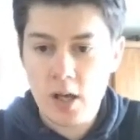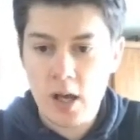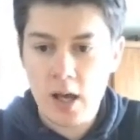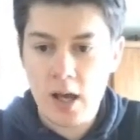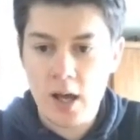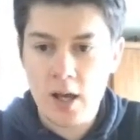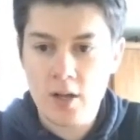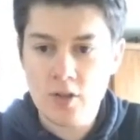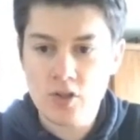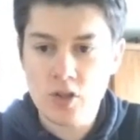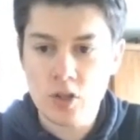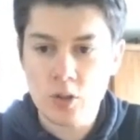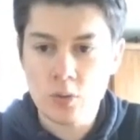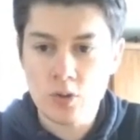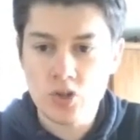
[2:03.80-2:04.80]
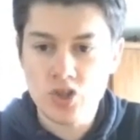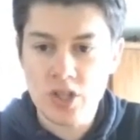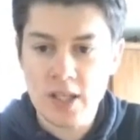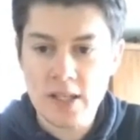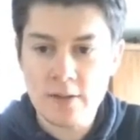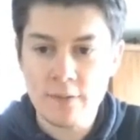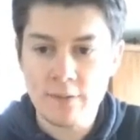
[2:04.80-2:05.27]
to
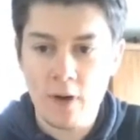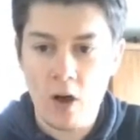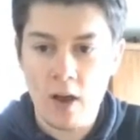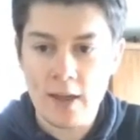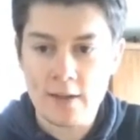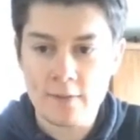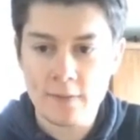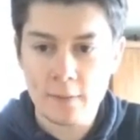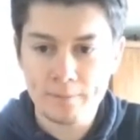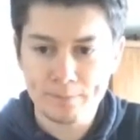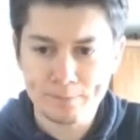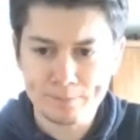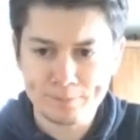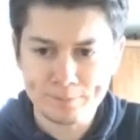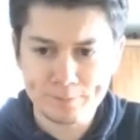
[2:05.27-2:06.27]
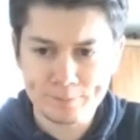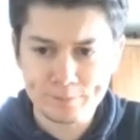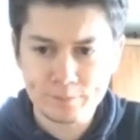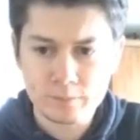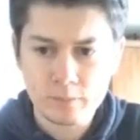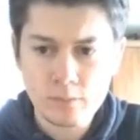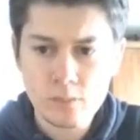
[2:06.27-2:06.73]
g5.
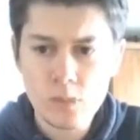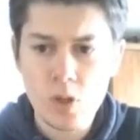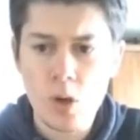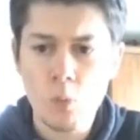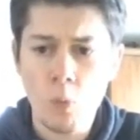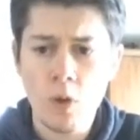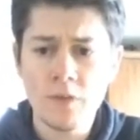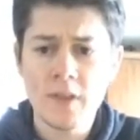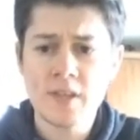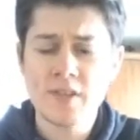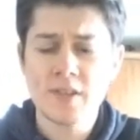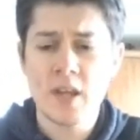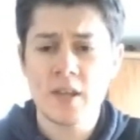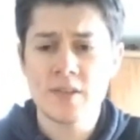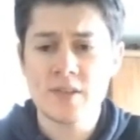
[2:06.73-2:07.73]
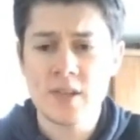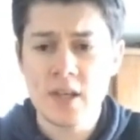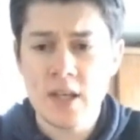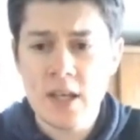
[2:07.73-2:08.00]
And what this does